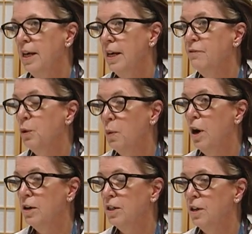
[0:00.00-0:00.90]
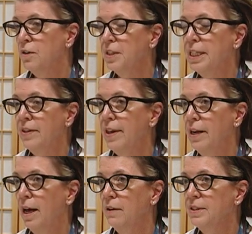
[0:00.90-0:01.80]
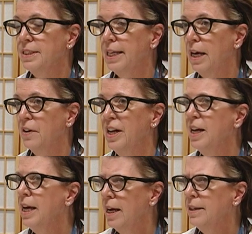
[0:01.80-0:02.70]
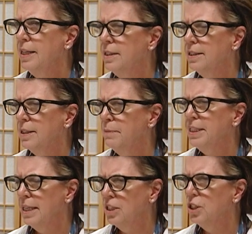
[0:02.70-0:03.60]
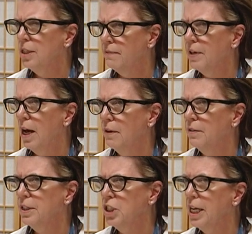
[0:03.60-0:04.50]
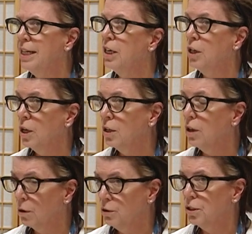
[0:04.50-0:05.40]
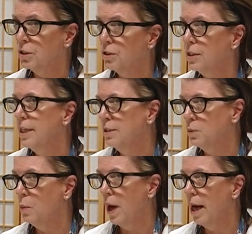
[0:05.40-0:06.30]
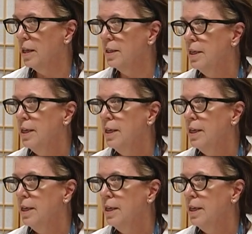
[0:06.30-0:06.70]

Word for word: If you are currently in that high risk area, there's limitation of coverage in enclosures as well.